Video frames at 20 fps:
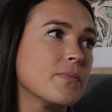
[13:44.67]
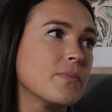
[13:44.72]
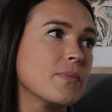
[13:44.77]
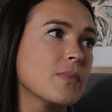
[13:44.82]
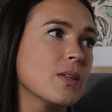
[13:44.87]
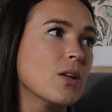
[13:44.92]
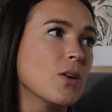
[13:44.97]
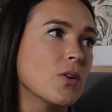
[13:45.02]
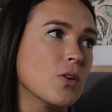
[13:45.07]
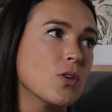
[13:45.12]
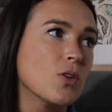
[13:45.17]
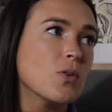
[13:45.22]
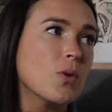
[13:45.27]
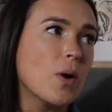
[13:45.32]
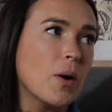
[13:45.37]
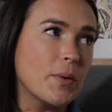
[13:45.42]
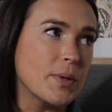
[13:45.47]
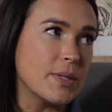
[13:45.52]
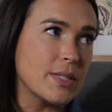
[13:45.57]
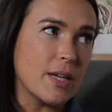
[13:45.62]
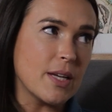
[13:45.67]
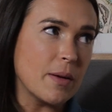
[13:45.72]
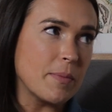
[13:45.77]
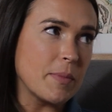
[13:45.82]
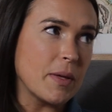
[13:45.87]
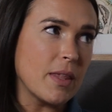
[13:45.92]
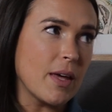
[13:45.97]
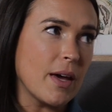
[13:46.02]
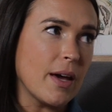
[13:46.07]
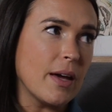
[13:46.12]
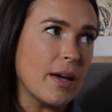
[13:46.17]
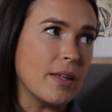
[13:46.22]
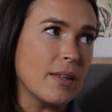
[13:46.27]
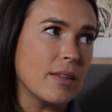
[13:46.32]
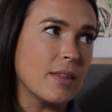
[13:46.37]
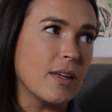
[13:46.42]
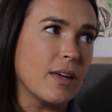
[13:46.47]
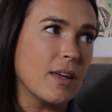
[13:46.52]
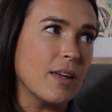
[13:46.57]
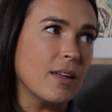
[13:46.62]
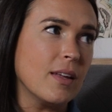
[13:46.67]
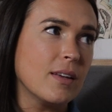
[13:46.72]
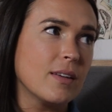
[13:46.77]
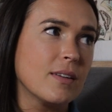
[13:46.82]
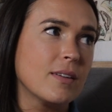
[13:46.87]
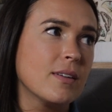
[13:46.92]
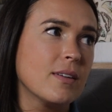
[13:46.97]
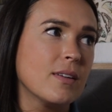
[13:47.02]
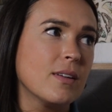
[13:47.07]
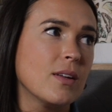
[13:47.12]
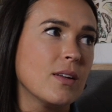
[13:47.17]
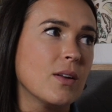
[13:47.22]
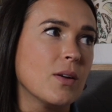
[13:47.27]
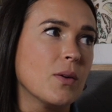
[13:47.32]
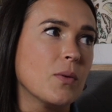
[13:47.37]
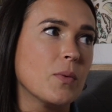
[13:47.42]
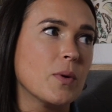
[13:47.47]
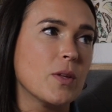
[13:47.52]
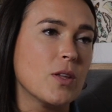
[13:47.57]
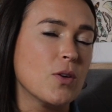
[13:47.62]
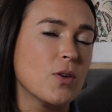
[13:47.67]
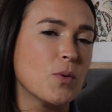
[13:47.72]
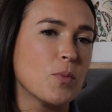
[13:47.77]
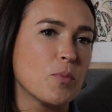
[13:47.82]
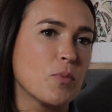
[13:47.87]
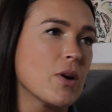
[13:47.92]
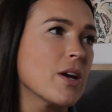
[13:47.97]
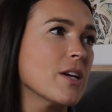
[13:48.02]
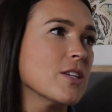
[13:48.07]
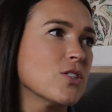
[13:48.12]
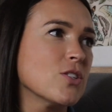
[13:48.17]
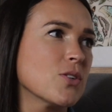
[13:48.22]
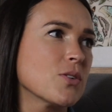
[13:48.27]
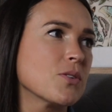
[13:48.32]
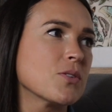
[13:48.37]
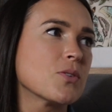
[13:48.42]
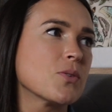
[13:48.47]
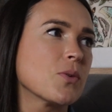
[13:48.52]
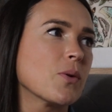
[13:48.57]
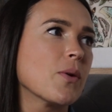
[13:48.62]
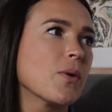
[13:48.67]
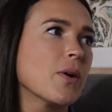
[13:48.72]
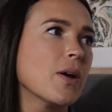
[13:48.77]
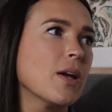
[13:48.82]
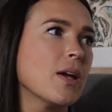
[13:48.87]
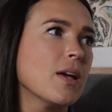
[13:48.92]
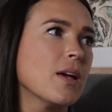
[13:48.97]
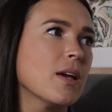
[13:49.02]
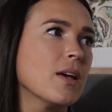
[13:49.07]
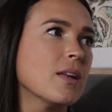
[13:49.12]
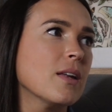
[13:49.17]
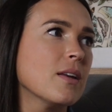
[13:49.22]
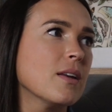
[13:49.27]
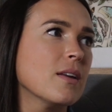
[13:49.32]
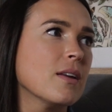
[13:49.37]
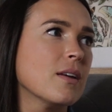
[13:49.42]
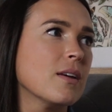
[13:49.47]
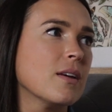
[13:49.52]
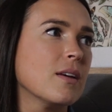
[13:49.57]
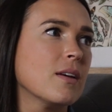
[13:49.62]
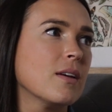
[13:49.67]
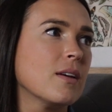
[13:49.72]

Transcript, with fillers: Mm. You know, you always tell me that that you know when you embrace your story and